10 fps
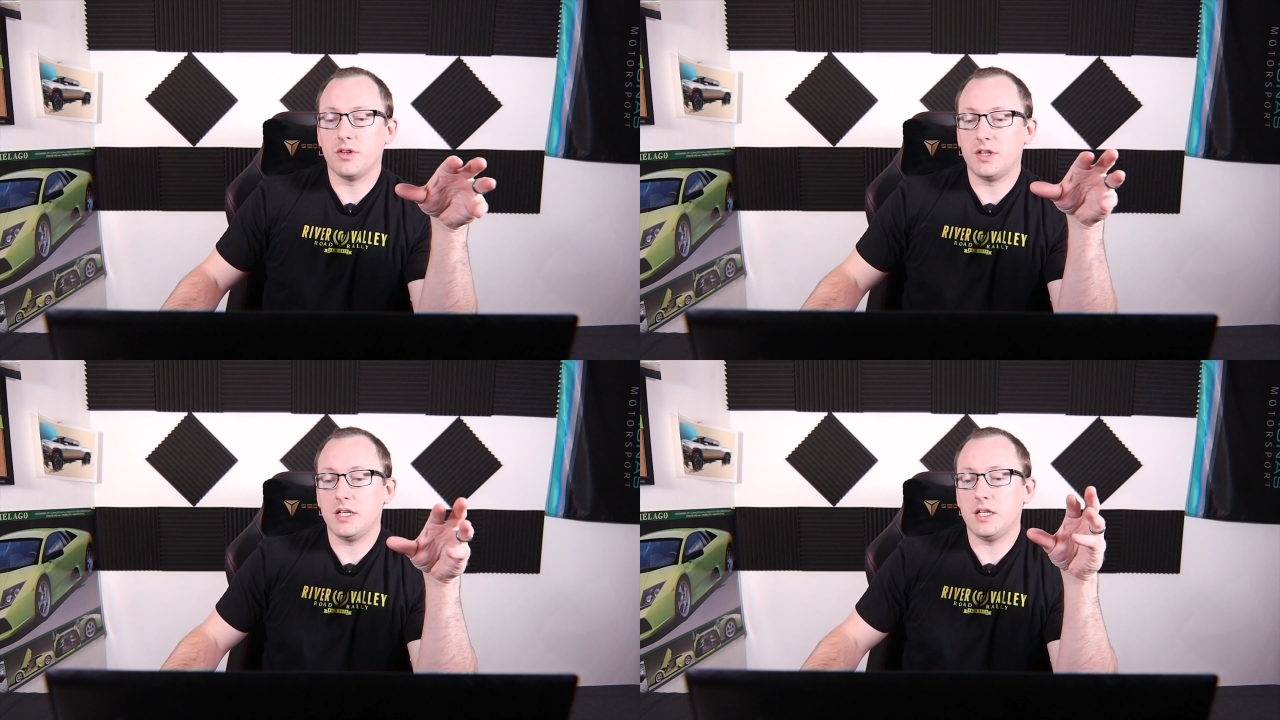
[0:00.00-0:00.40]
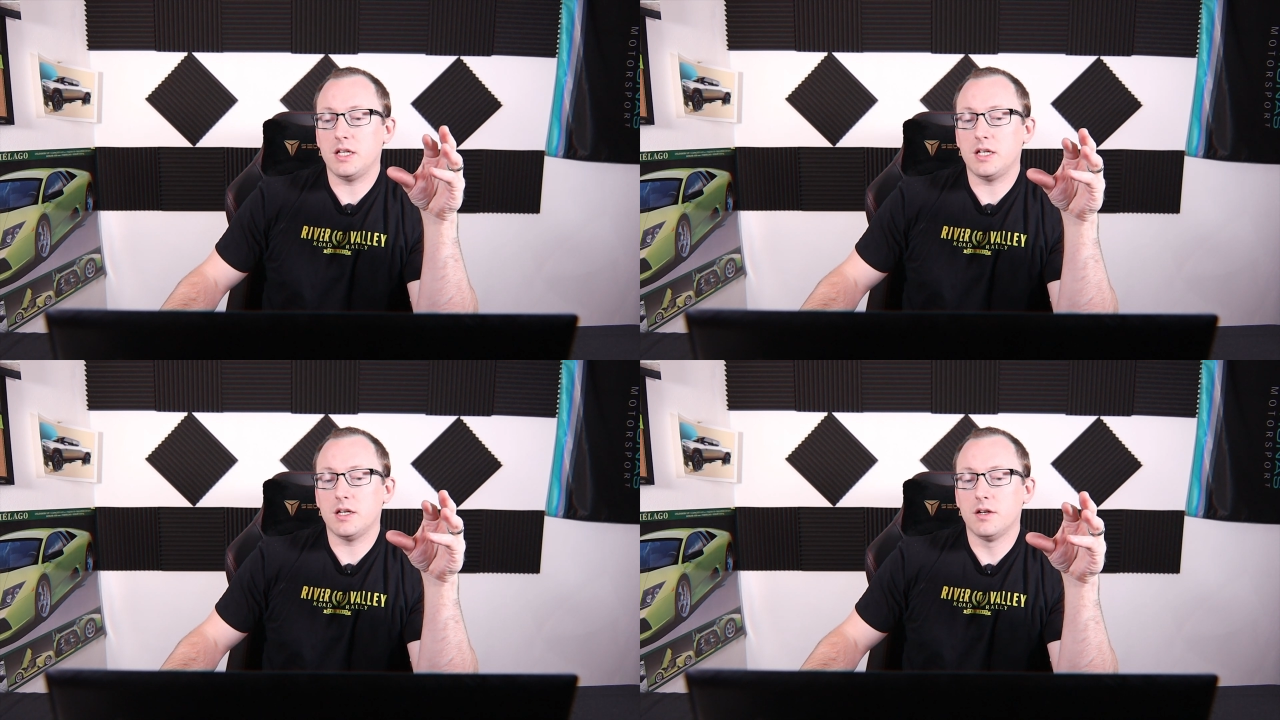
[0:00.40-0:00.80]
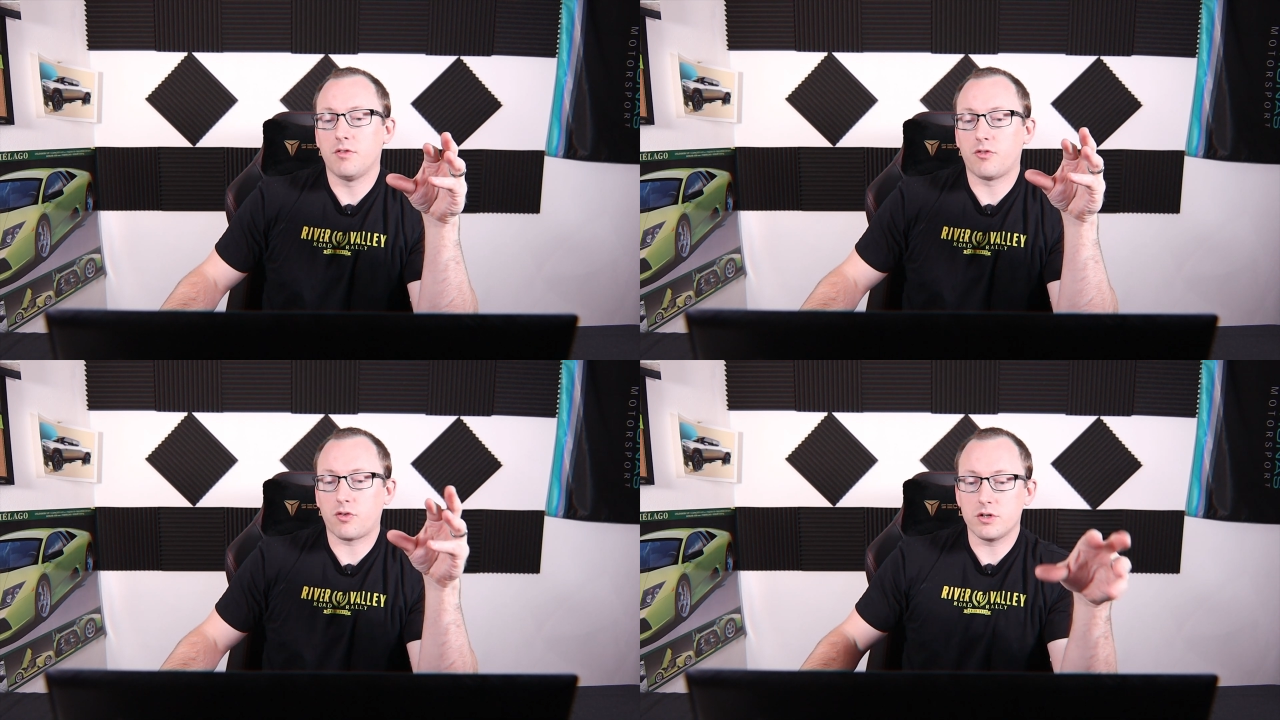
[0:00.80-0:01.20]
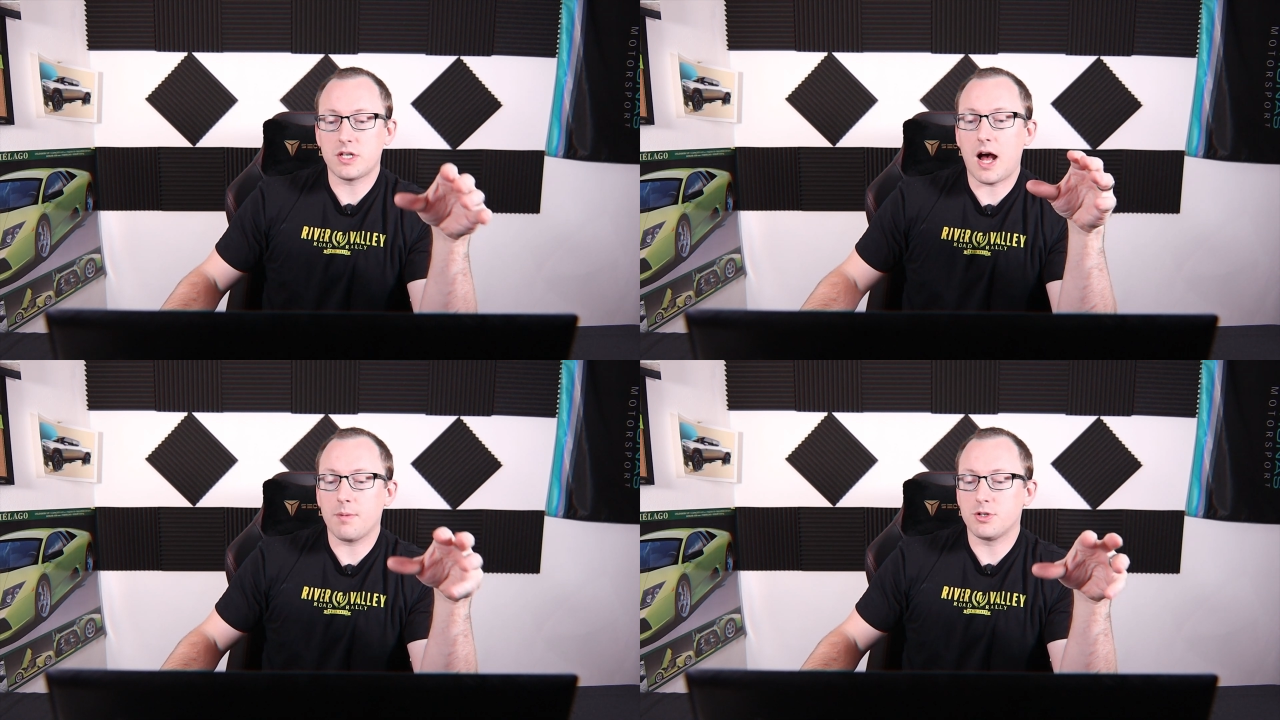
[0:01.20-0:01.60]
the
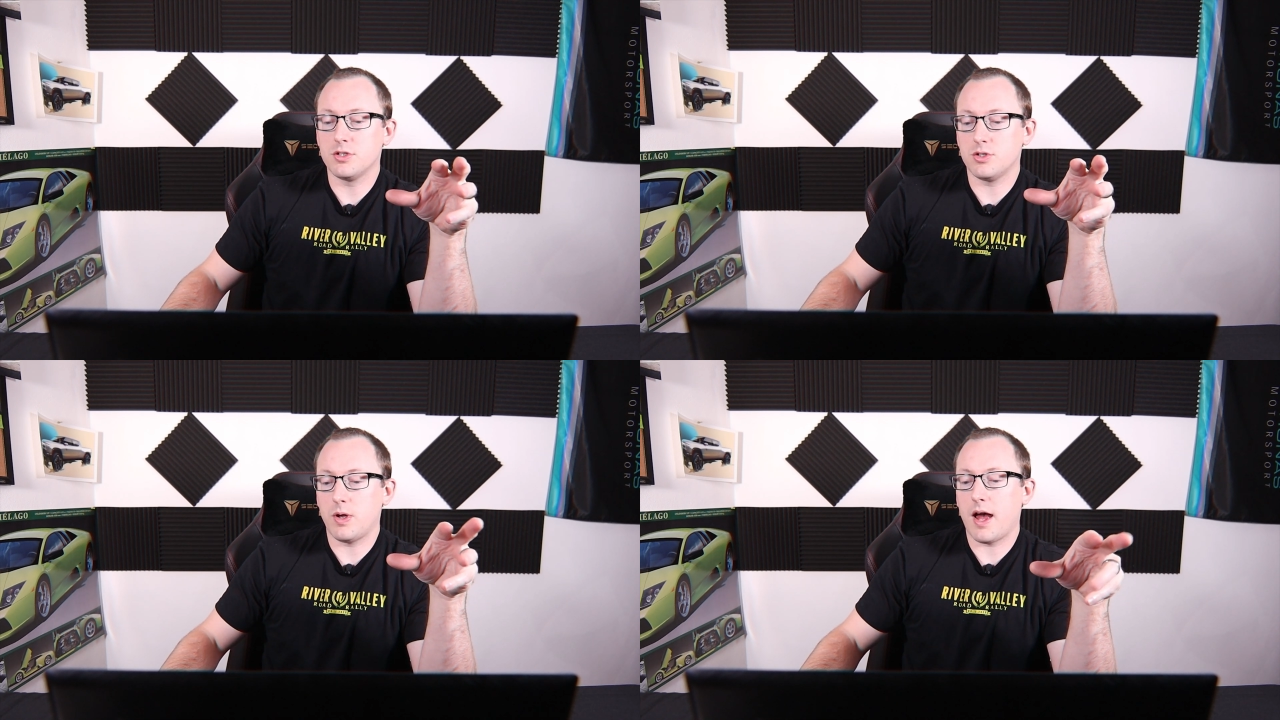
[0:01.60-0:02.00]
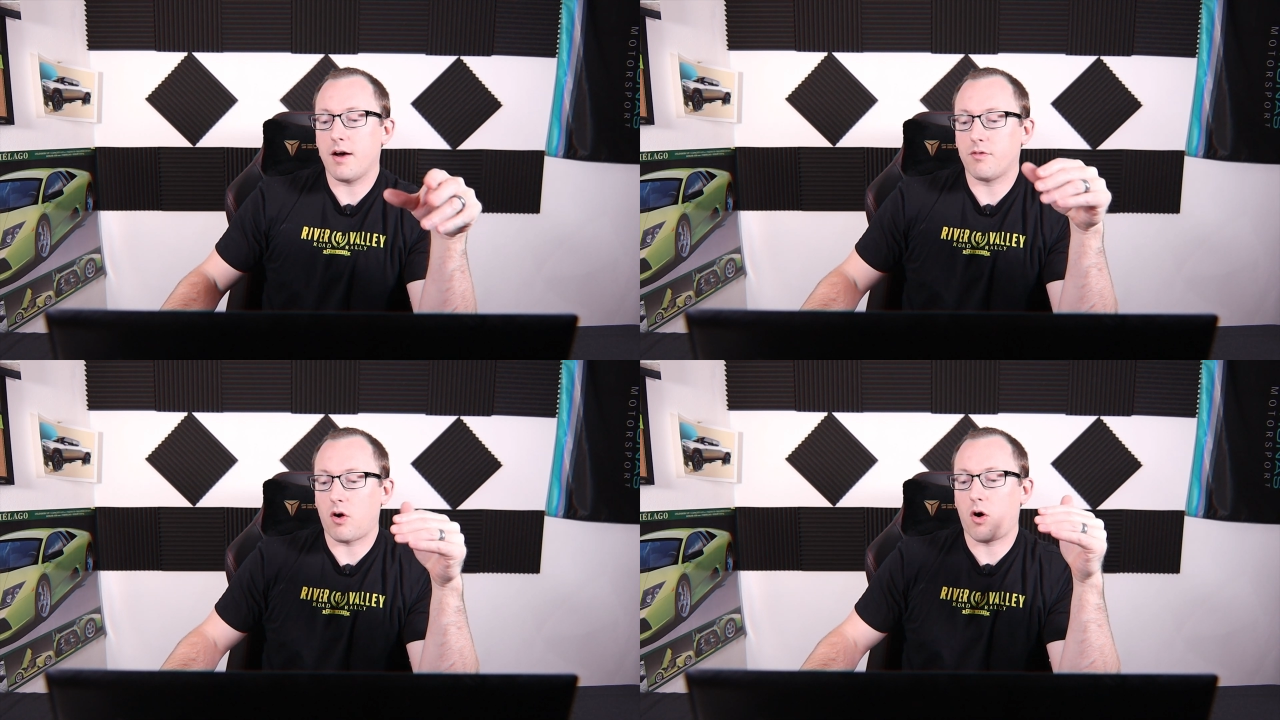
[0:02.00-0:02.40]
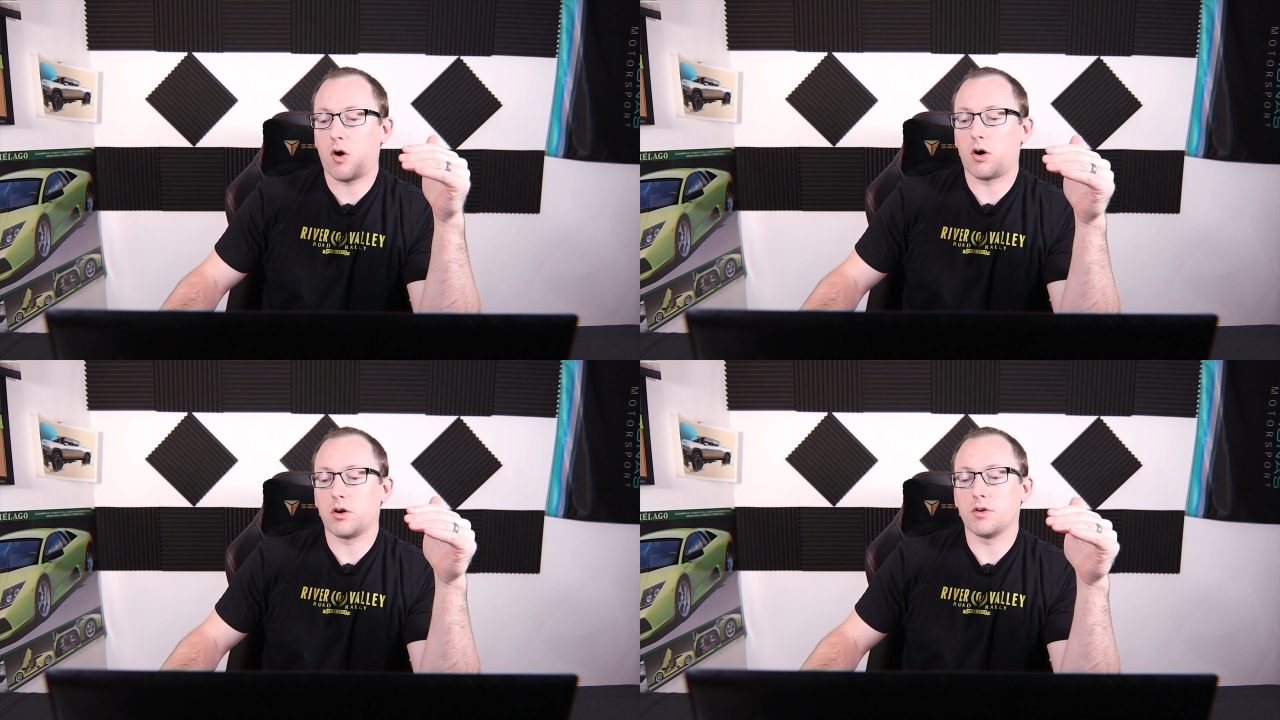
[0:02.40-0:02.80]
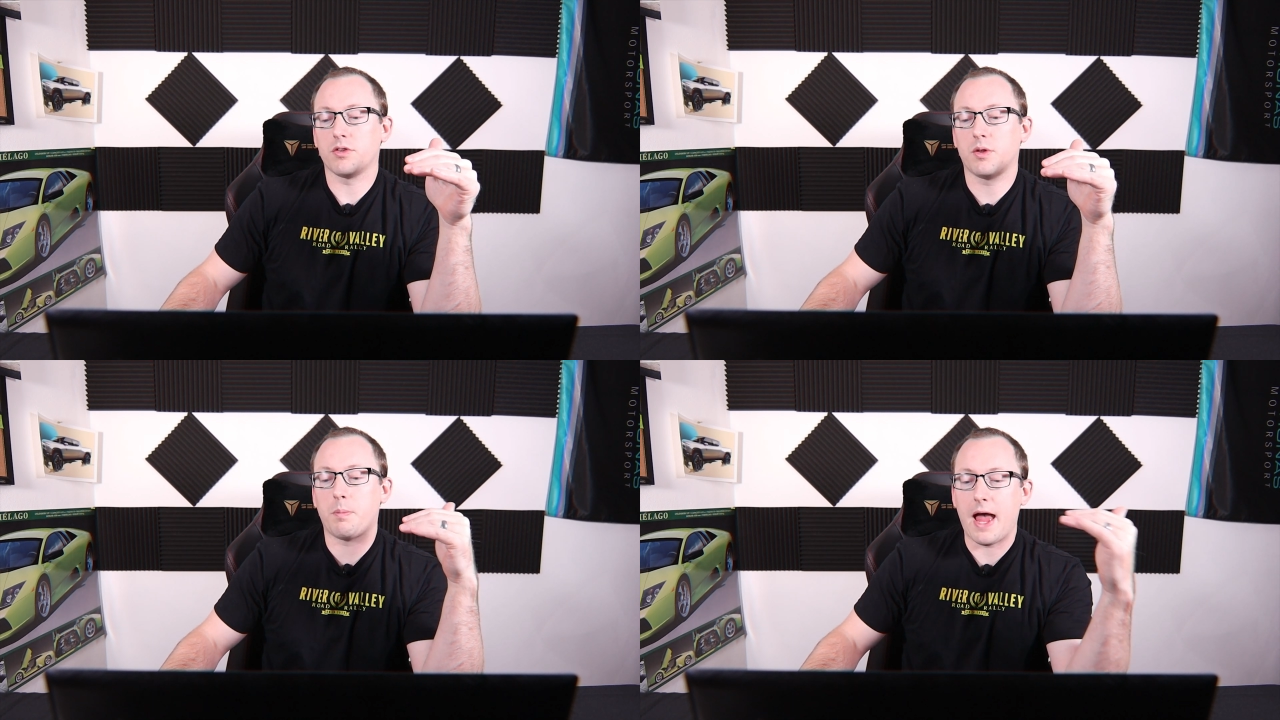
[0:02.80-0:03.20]
first options you have are
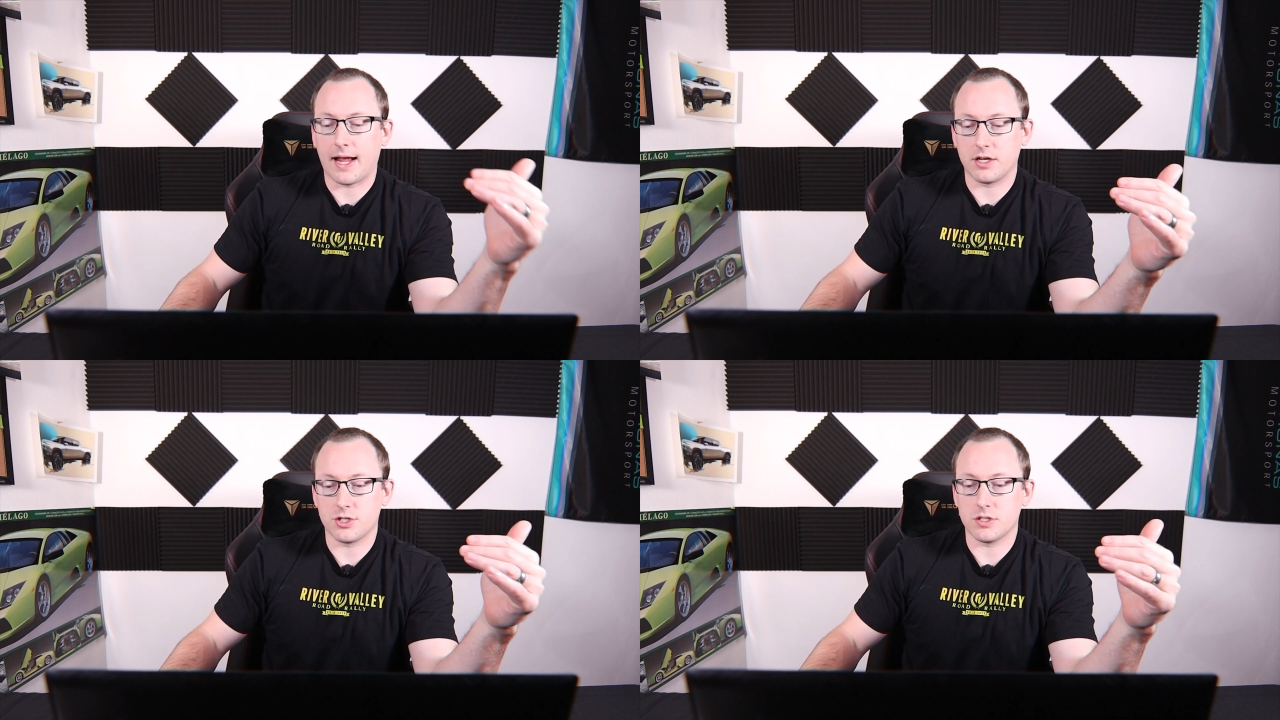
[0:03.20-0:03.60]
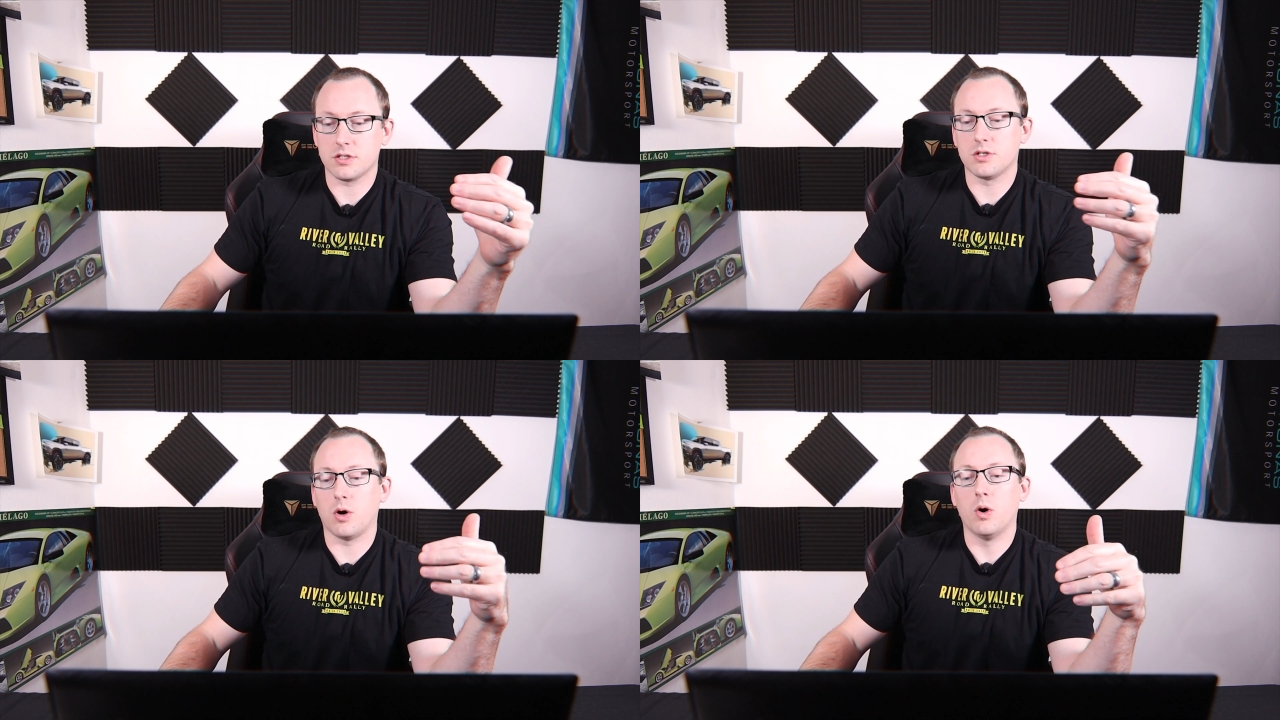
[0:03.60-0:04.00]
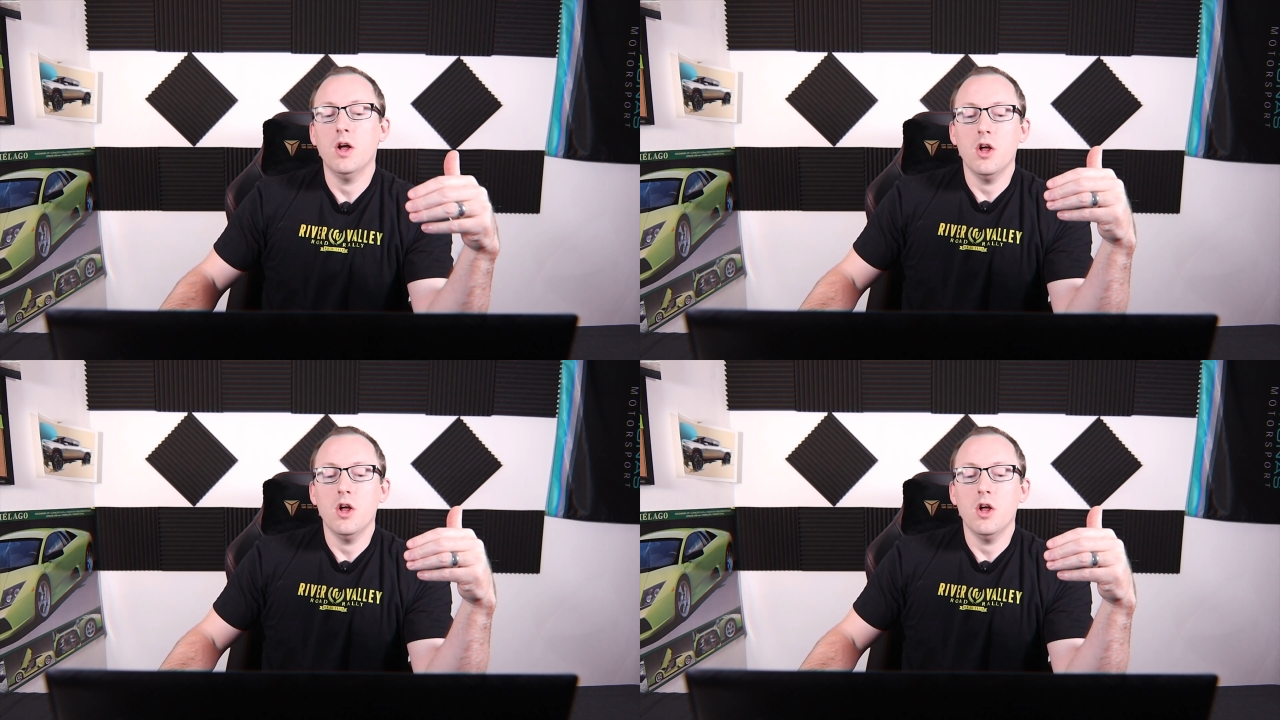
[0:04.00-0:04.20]
the packages. So